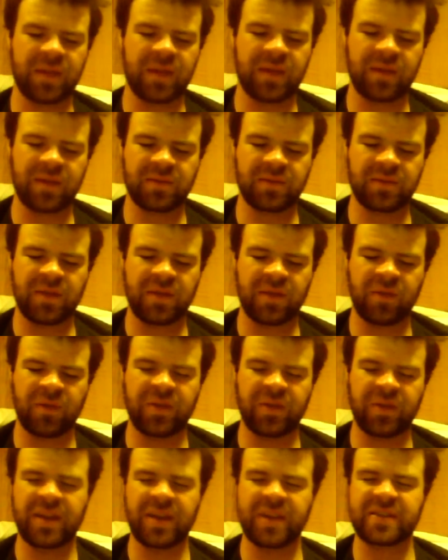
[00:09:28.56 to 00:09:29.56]
And I've
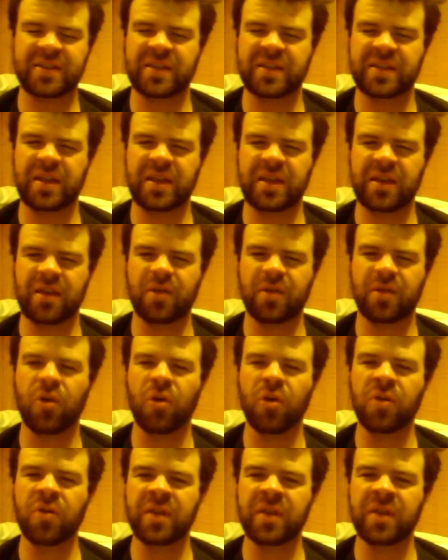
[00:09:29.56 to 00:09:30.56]
heard that it's the
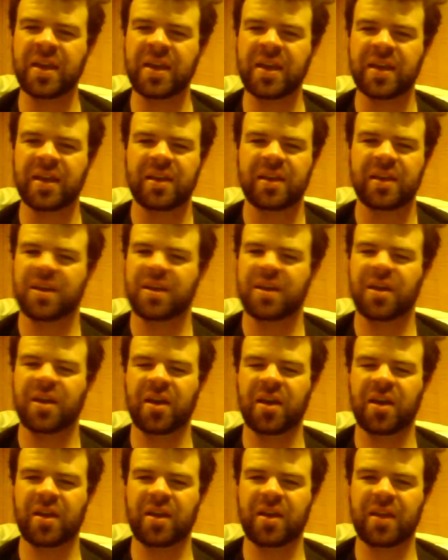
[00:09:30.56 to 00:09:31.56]
only
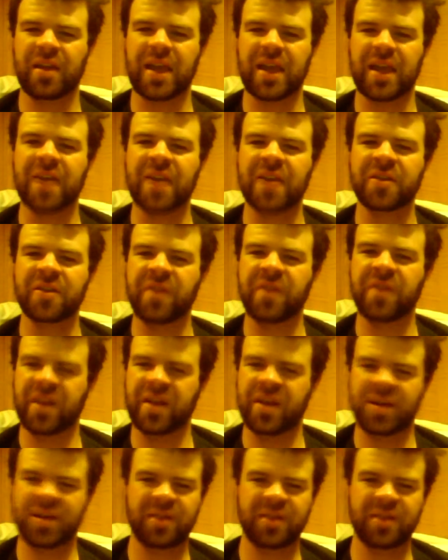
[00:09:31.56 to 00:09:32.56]
like
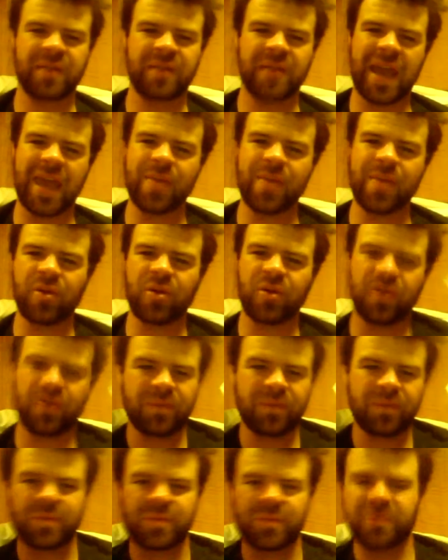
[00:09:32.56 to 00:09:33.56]
elevated cable
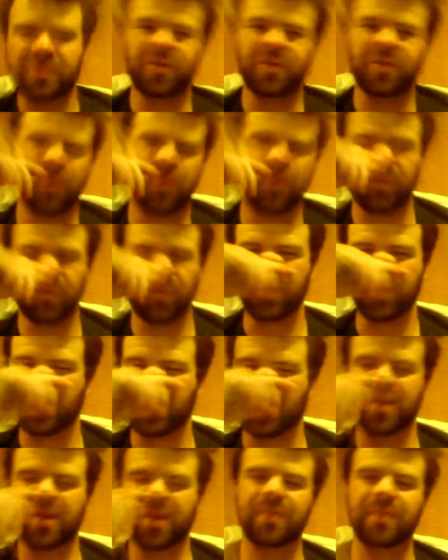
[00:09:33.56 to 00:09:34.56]
sort of
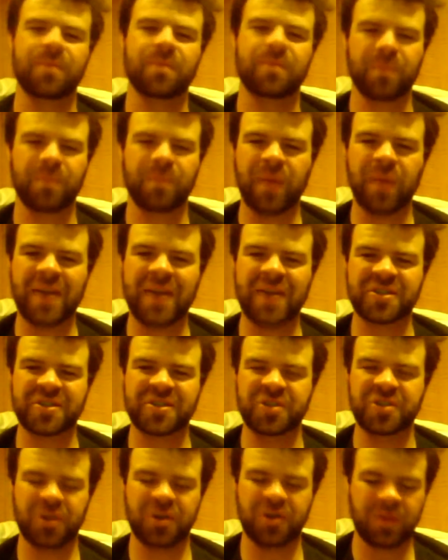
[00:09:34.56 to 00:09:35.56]
a
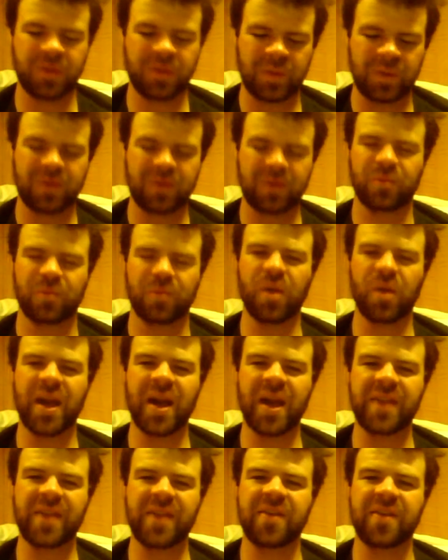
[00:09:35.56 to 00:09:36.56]
passenger
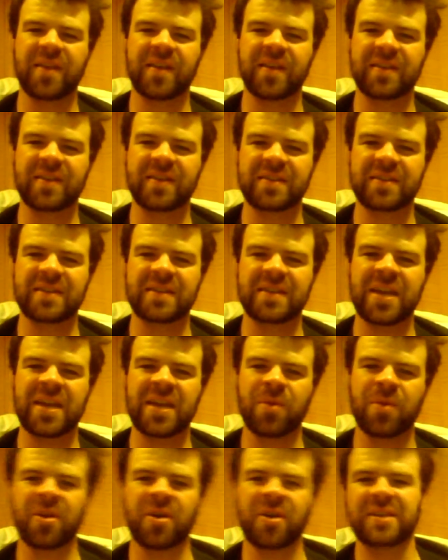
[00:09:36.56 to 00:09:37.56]
ride thing that's
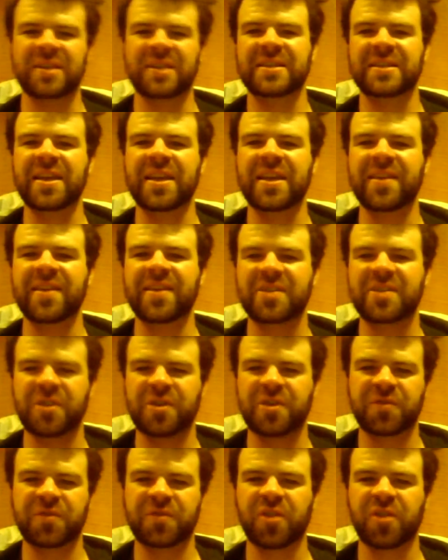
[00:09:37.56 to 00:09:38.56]
anywhere in a city that's
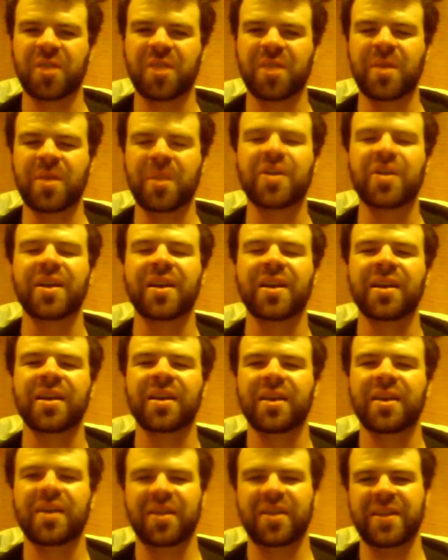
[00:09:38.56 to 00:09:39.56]
used for commuting.
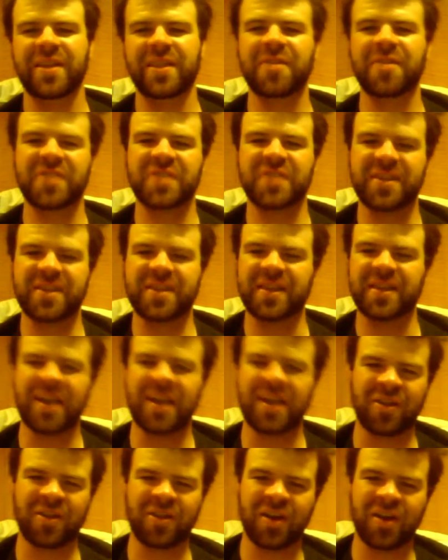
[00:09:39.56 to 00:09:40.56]
We use things like
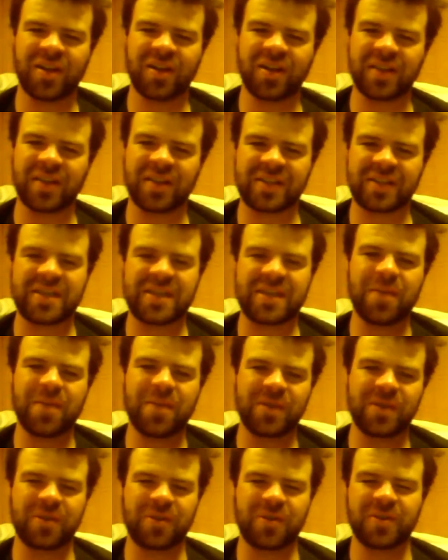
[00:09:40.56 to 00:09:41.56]
that a lot in like ski
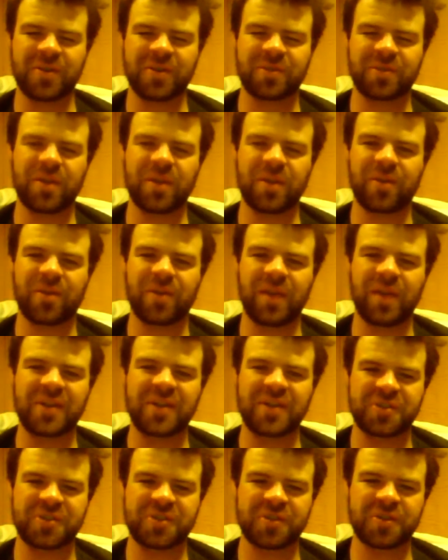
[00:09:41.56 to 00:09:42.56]
resorts and
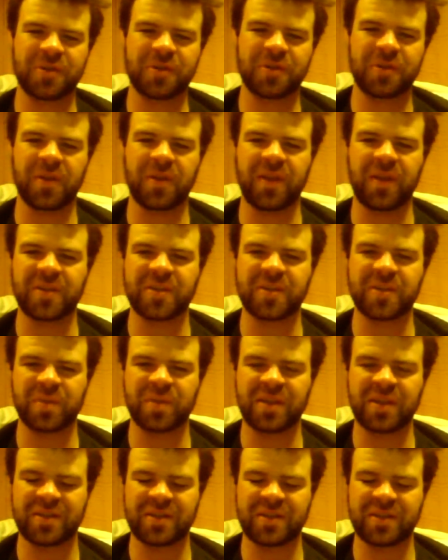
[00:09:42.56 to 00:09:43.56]
recreational sort of things, but
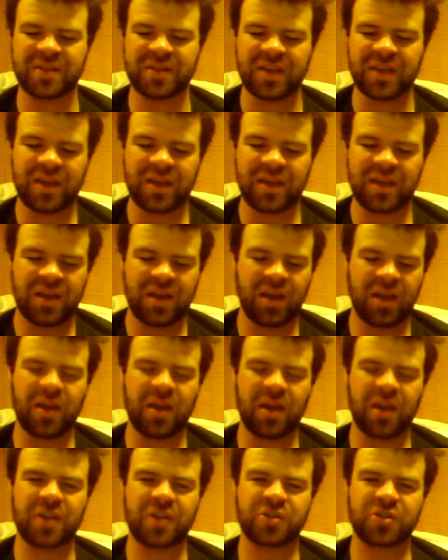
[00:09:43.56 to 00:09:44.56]
this is
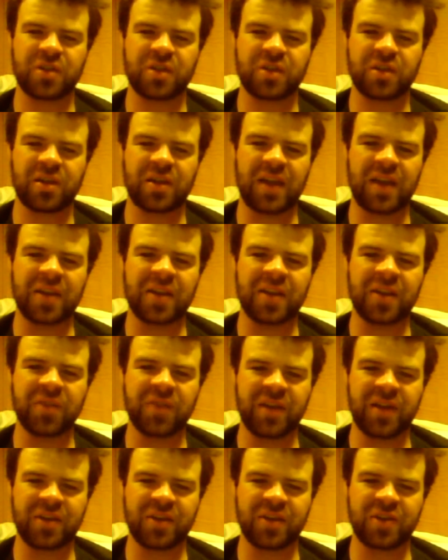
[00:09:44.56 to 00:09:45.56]
an
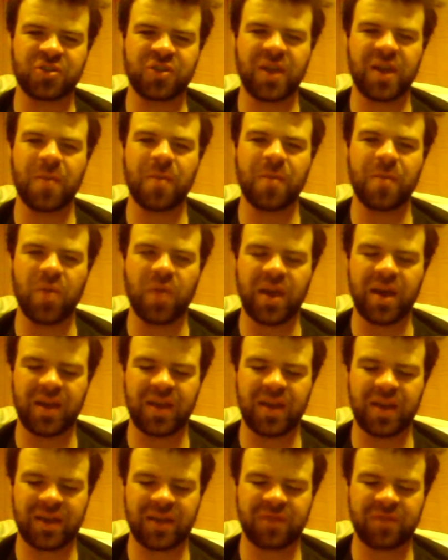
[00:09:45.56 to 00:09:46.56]
elevated tramway,
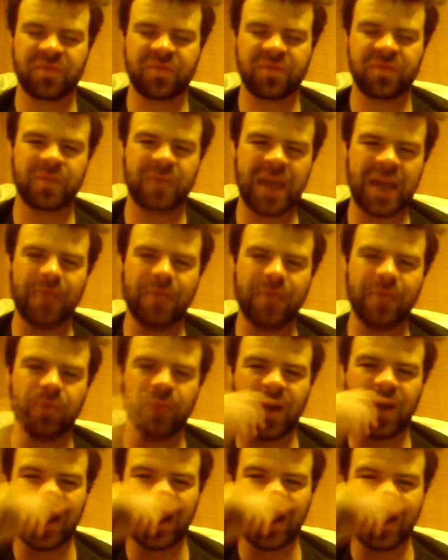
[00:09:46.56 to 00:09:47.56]
like a cable
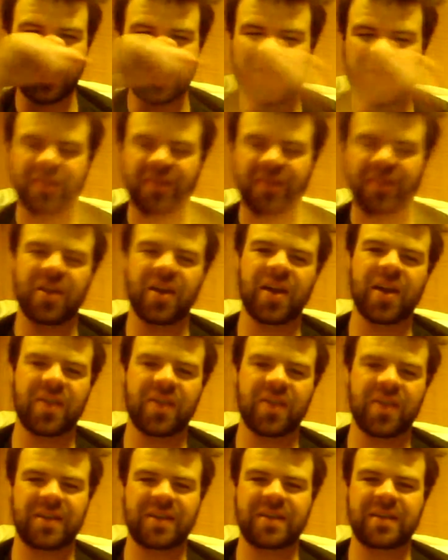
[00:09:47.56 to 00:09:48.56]
ride
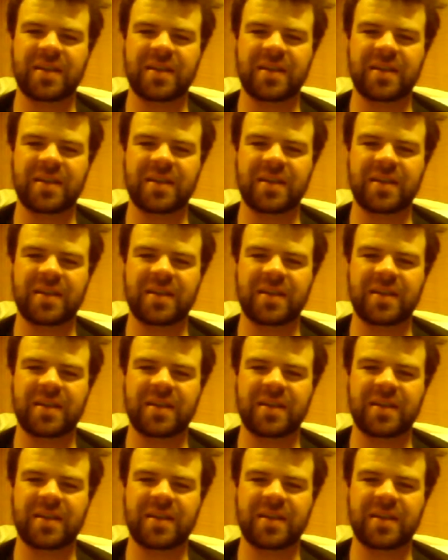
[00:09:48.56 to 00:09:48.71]
that